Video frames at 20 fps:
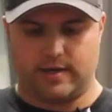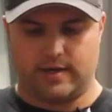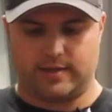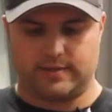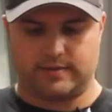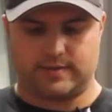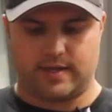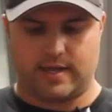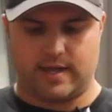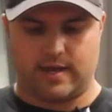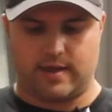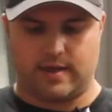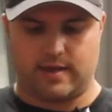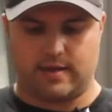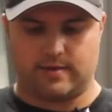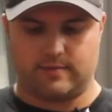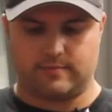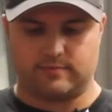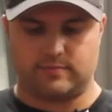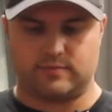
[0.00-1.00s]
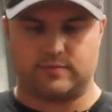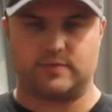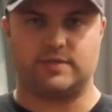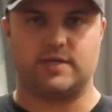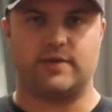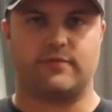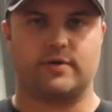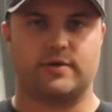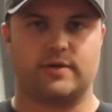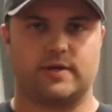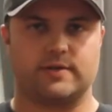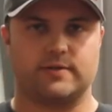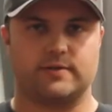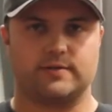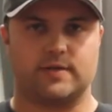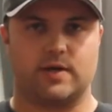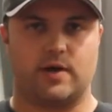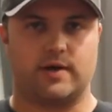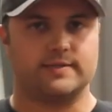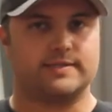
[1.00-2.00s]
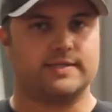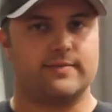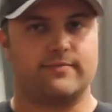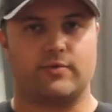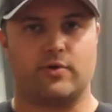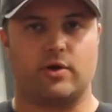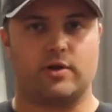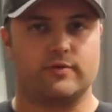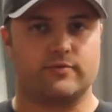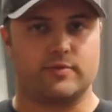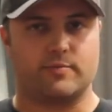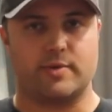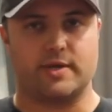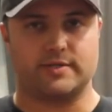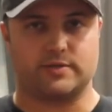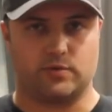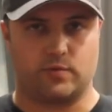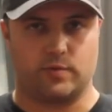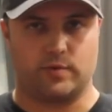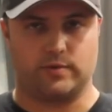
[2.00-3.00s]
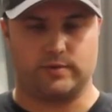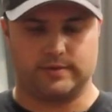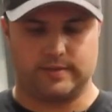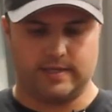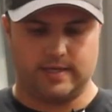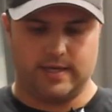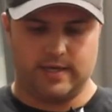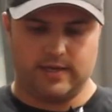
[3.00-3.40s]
is a different concept for all of the pistol world.